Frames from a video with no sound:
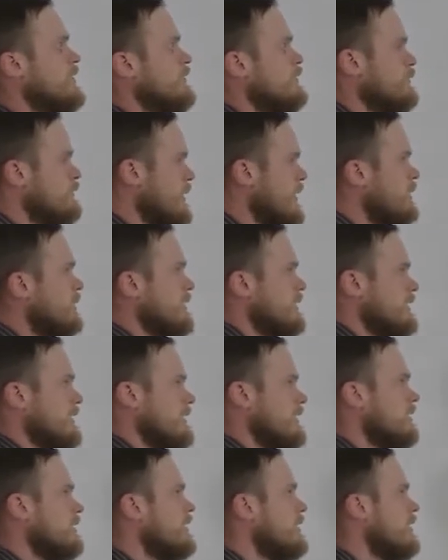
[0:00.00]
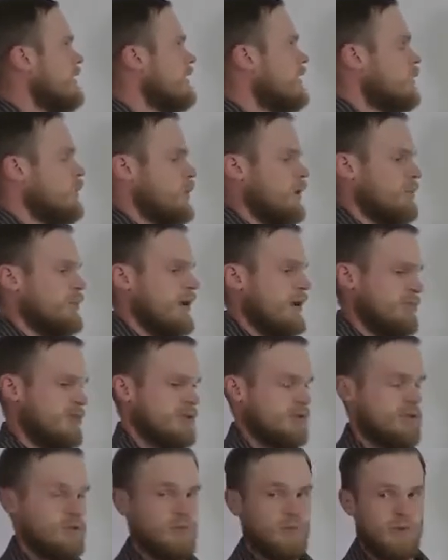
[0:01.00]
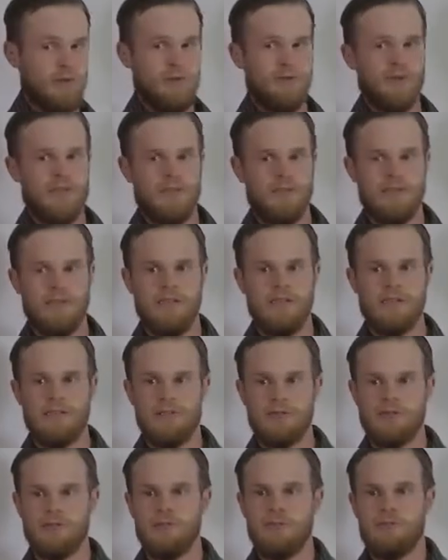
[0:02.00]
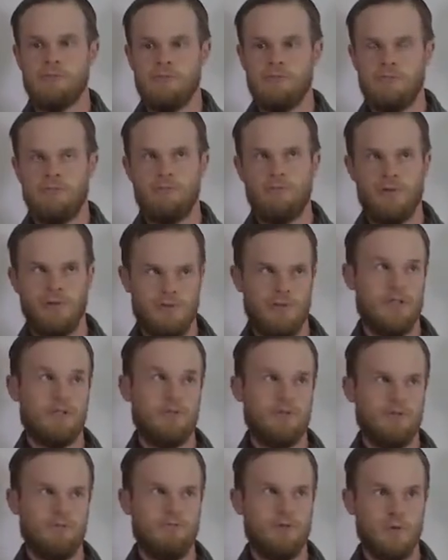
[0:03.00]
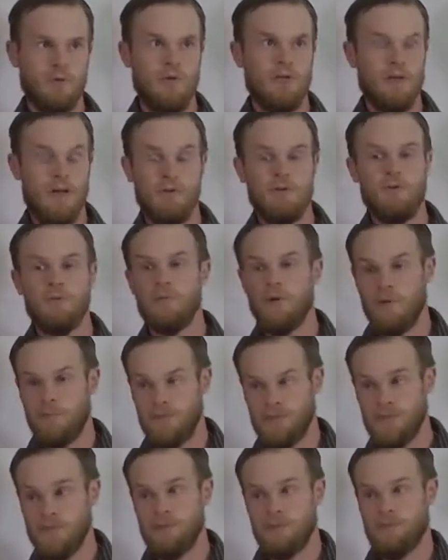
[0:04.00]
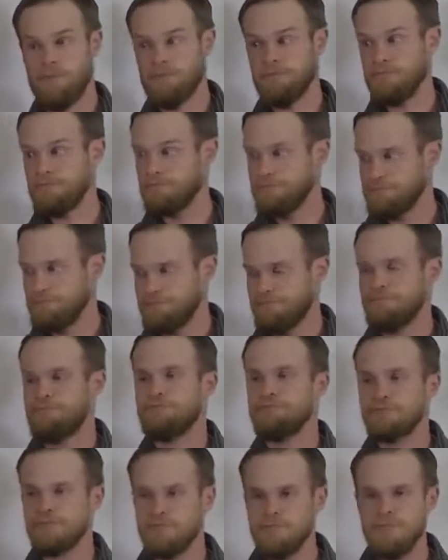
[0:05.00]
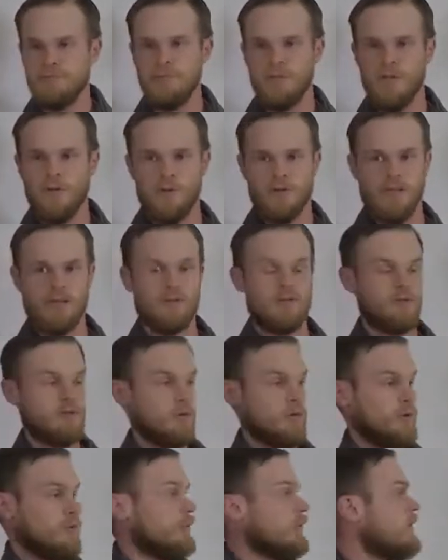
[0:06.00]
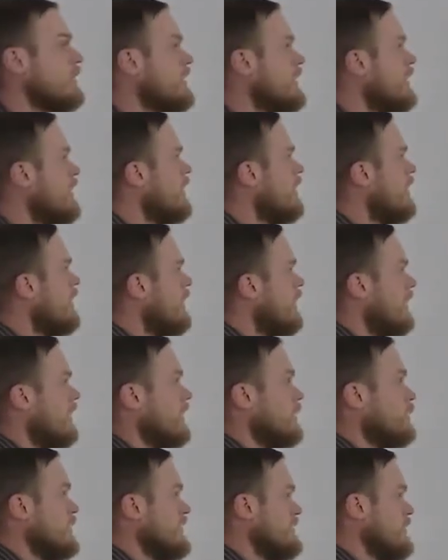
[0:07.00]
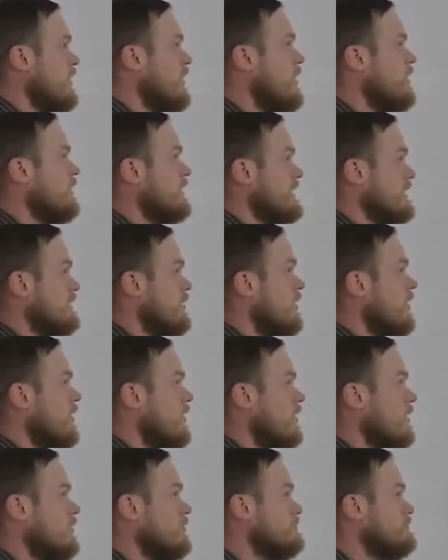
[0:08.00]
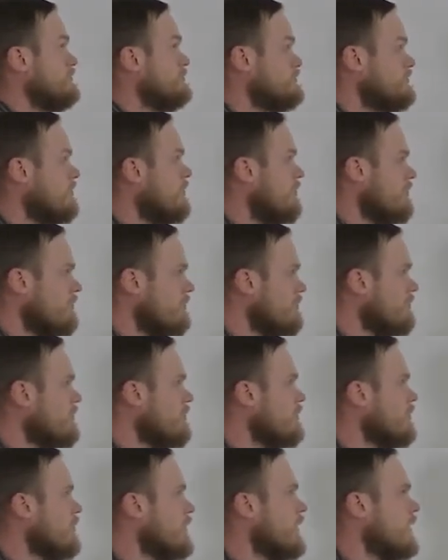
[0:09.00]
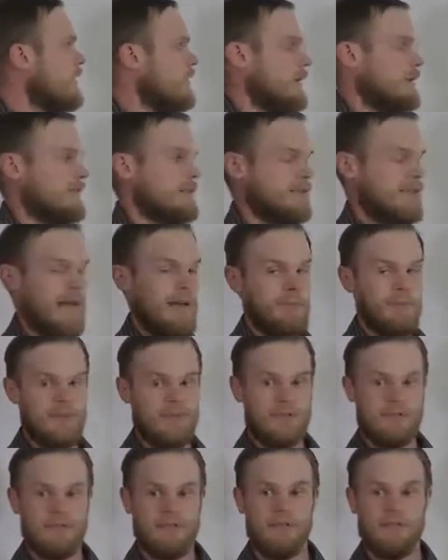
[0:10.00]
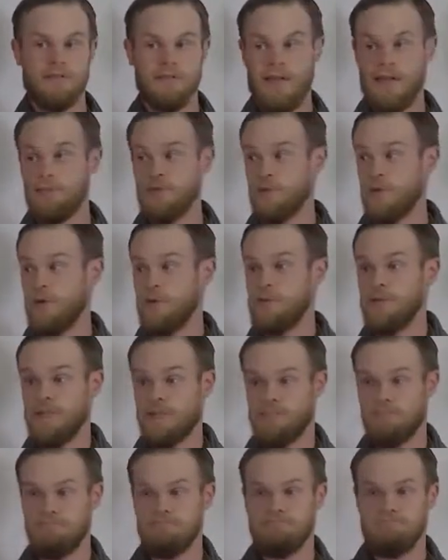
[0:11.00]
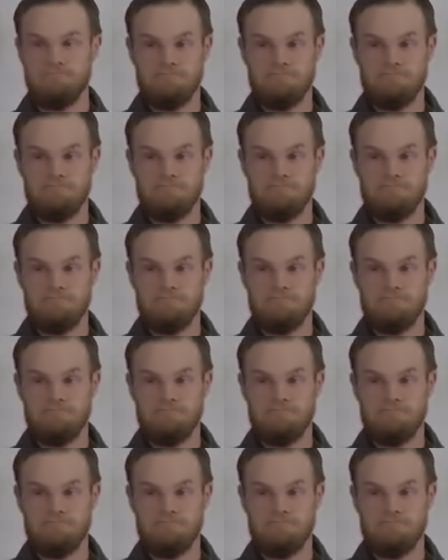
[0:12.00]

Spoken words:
very frequently, where a prepositional prefix is prefixed to another preposition. Okay, so with all, in all. All right, this happens quite a bit.